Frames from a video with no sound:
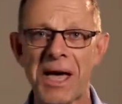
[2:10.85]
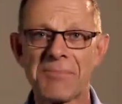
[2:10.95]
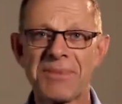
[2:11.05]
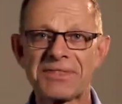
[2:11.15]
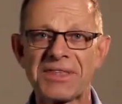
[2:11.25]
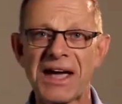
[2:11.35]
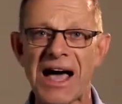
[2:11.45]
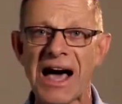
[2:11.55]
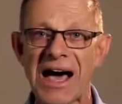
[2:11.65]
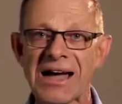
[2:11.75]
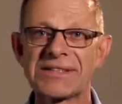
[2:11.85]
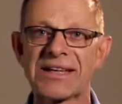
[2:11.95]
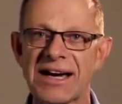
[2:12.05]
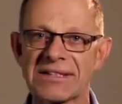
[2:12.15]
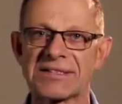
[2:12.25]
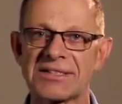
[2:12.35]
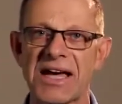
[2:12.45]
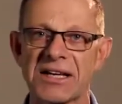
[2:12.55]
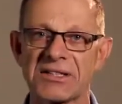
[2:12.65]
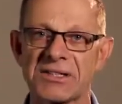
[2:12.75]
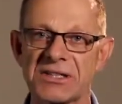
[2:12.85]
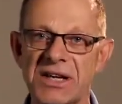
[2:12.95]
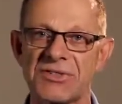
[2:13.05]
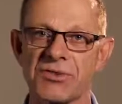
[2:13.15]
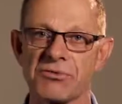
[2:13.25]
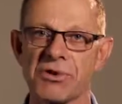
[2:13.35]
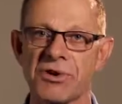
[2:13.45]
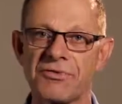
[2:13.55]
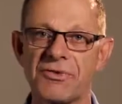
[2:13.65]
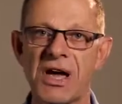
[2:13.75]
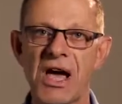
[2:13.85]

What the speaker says: but there are tons underneath the roof